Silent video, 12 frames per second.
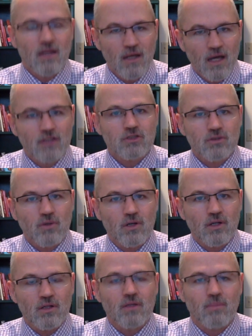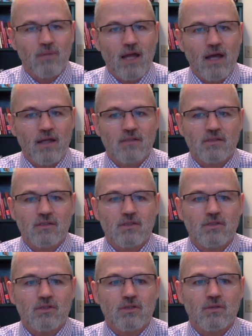a historically black
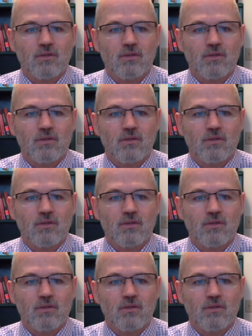institution.